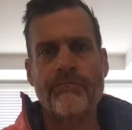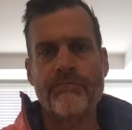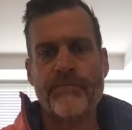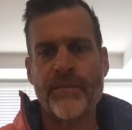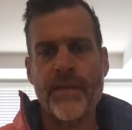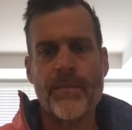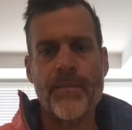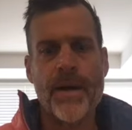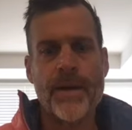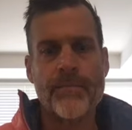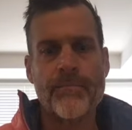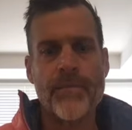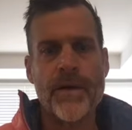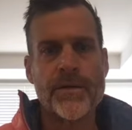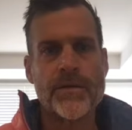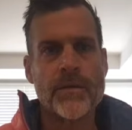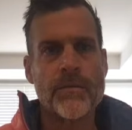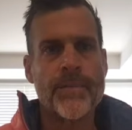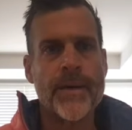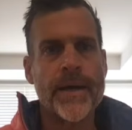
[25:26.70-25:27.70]
They might
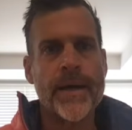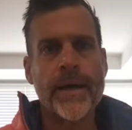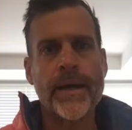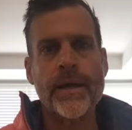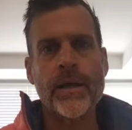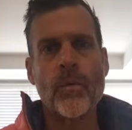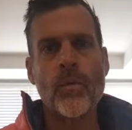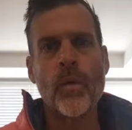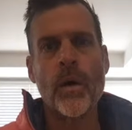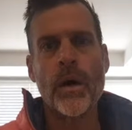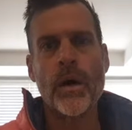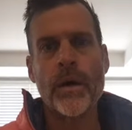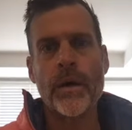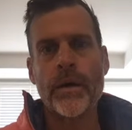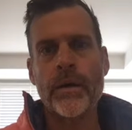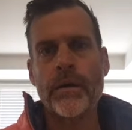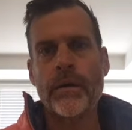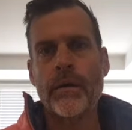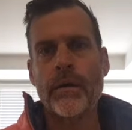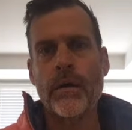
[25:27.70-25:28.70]
measure it by
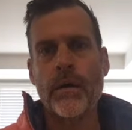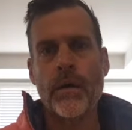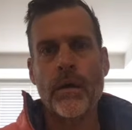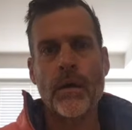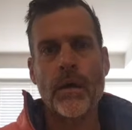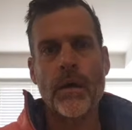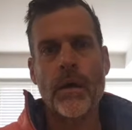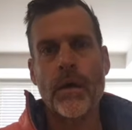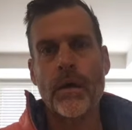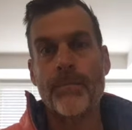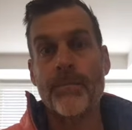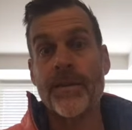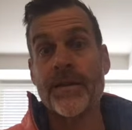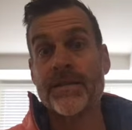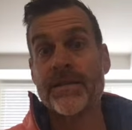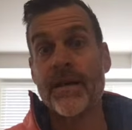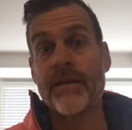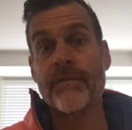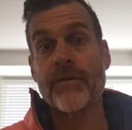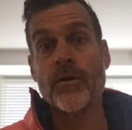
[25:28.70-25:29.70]
81,
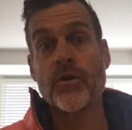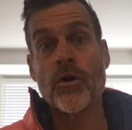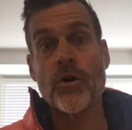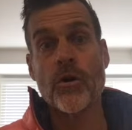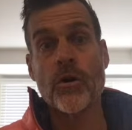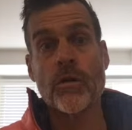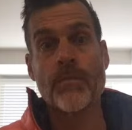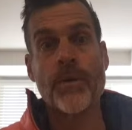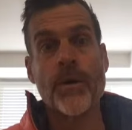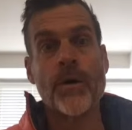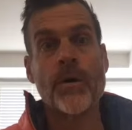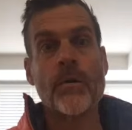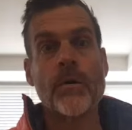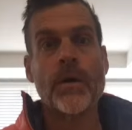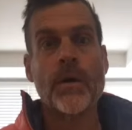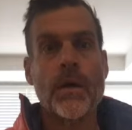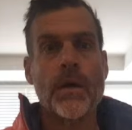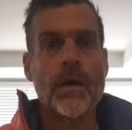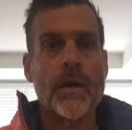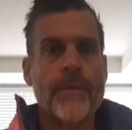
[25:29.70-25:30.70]
plus they have their turbo.
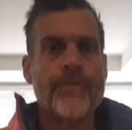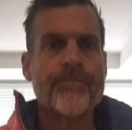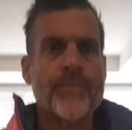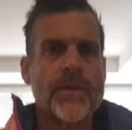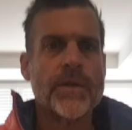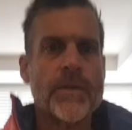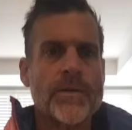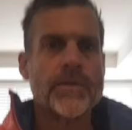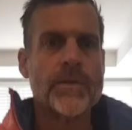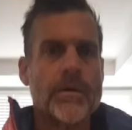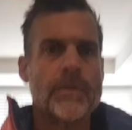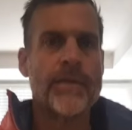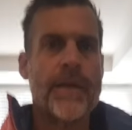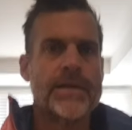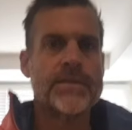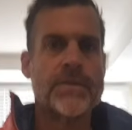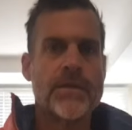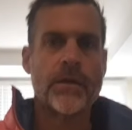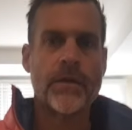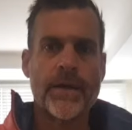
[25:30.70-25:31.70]
So
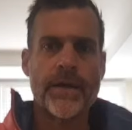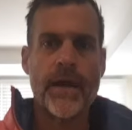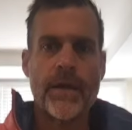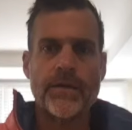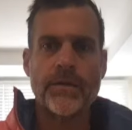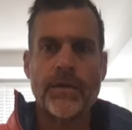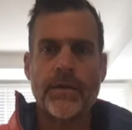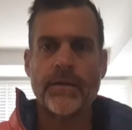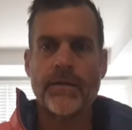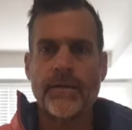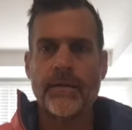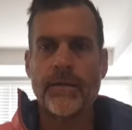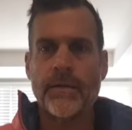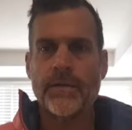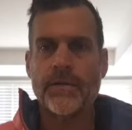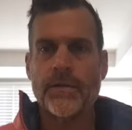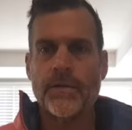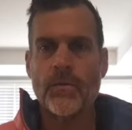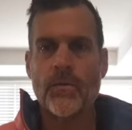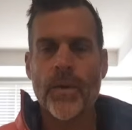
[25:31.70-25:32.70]
that's generally how you get
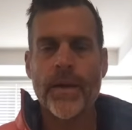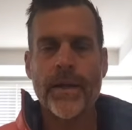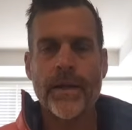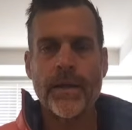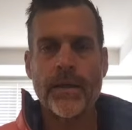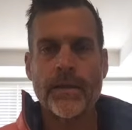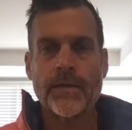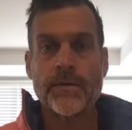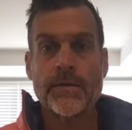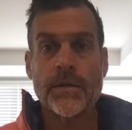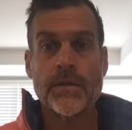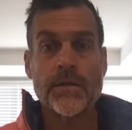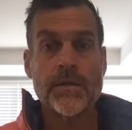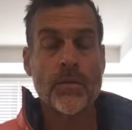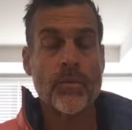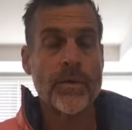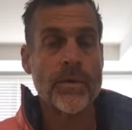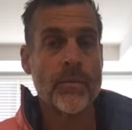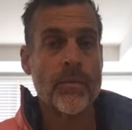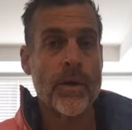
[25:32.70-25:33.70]
these ratings. So
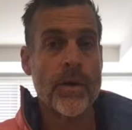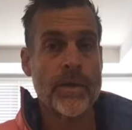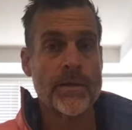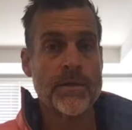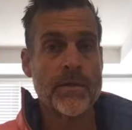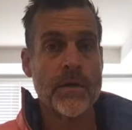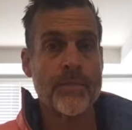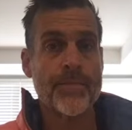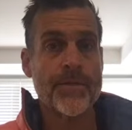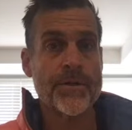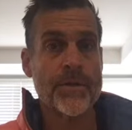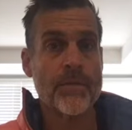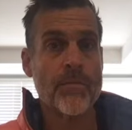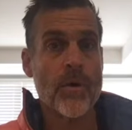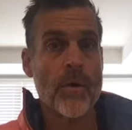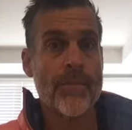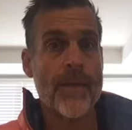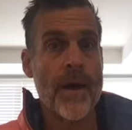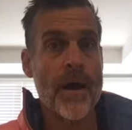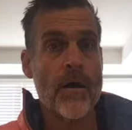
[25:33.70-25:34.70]
when you want to start pushing
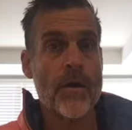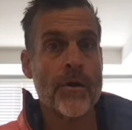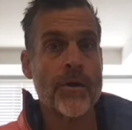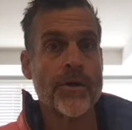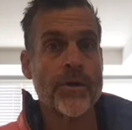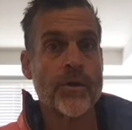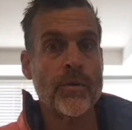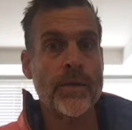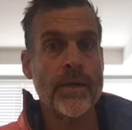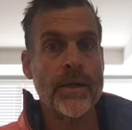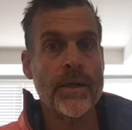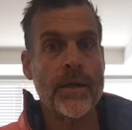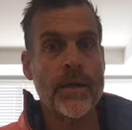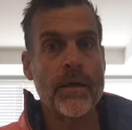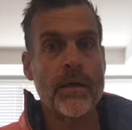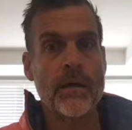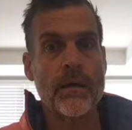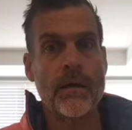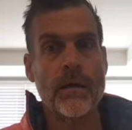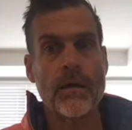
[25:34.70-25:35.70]
more power, you
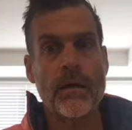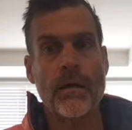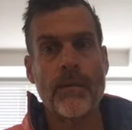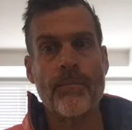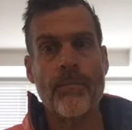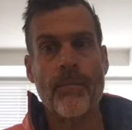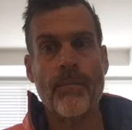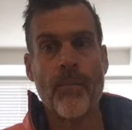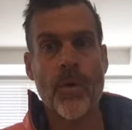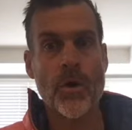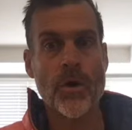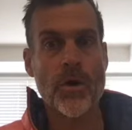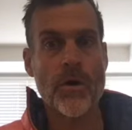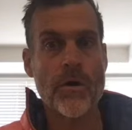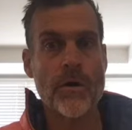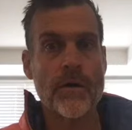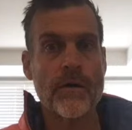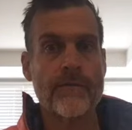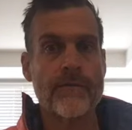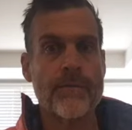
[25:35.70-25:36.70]
need more
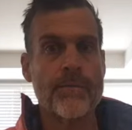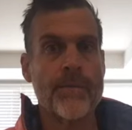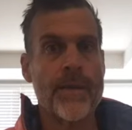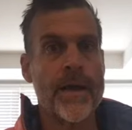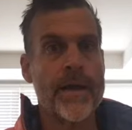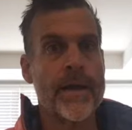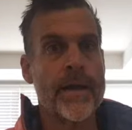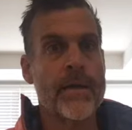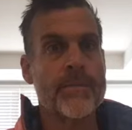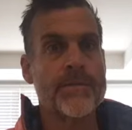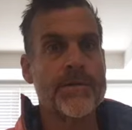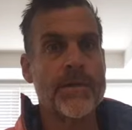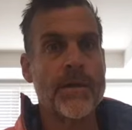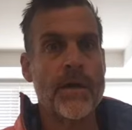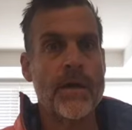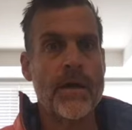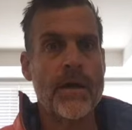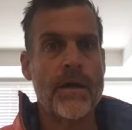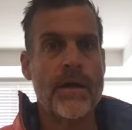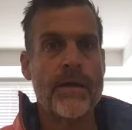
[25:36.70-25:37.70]
current from line amps.
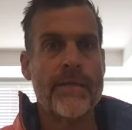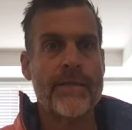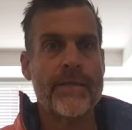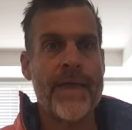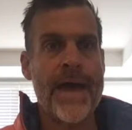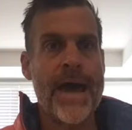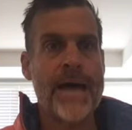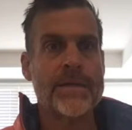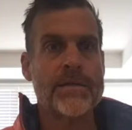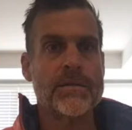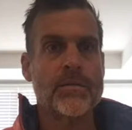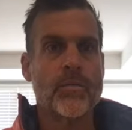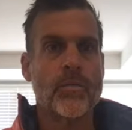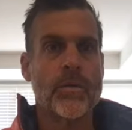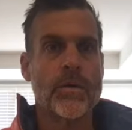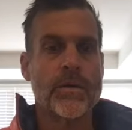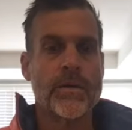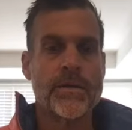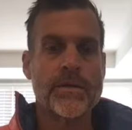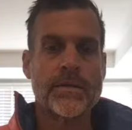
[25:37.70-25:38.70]
And that's
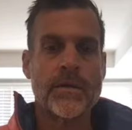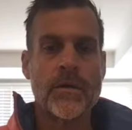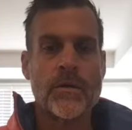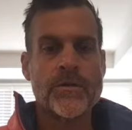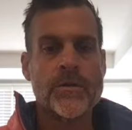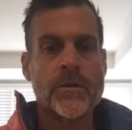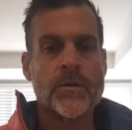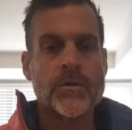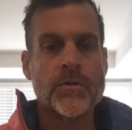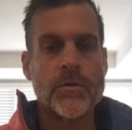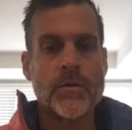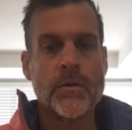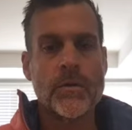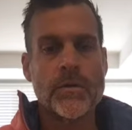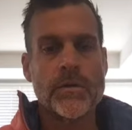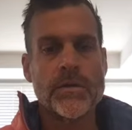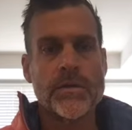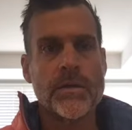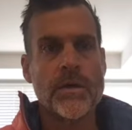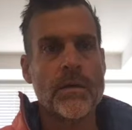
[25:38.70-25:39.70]
where these larger
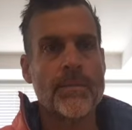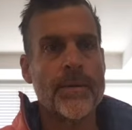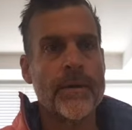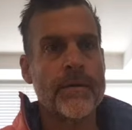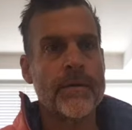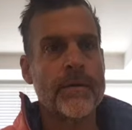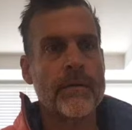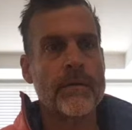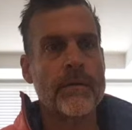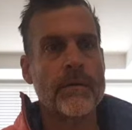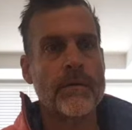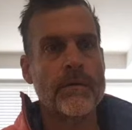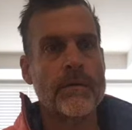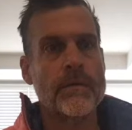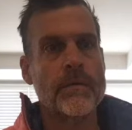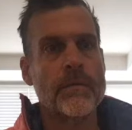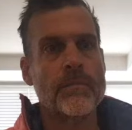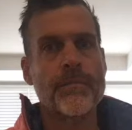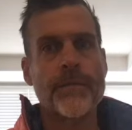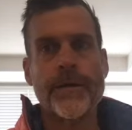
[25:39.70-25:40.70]
controllers come
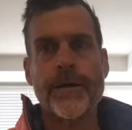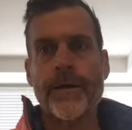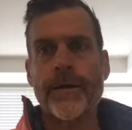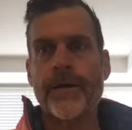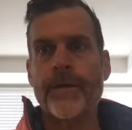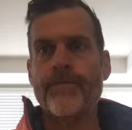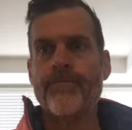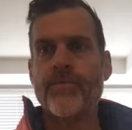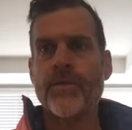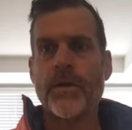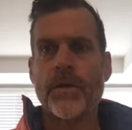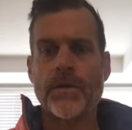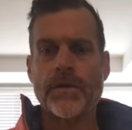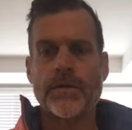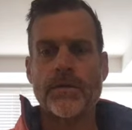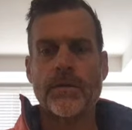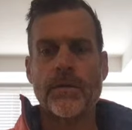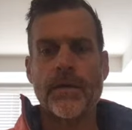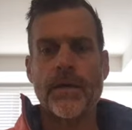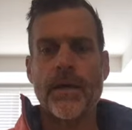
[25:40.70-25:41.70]
into play.
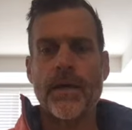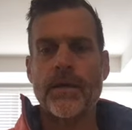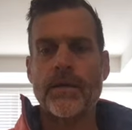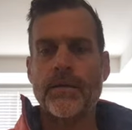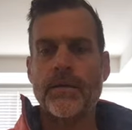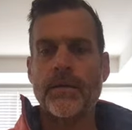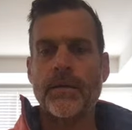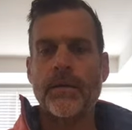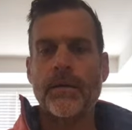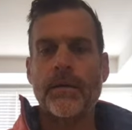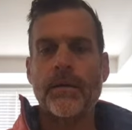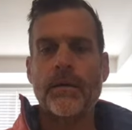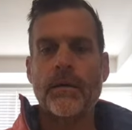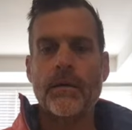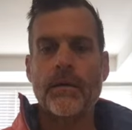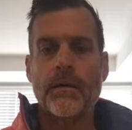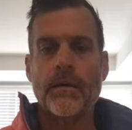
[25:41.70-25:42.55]
So the ND